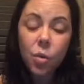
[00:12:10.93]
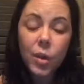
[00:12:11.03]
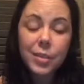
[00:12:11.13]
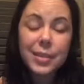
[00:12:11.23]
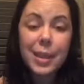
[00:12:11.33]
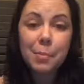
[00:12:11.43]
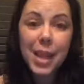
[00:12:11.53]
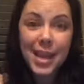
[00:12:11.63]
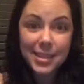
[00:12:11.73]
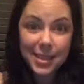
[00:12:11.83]
oils eat
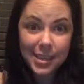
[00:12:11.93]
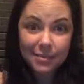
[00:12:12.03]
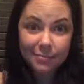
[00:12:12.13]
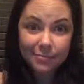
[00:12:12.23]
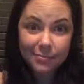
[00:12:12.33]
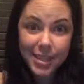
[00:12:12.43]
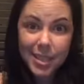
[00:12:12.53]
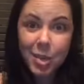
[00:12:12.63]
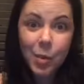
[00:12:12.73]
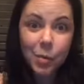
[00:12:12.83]
plastic because
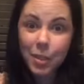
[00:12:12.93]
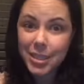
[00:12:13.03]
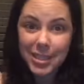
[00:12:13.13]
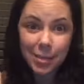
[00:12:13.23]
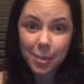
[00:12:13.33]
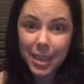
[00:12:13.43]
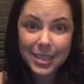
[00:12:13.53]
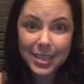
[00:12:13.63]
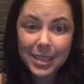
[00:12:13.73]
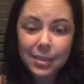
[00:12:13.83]
no one wants to eat
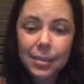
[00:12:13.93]
plastic.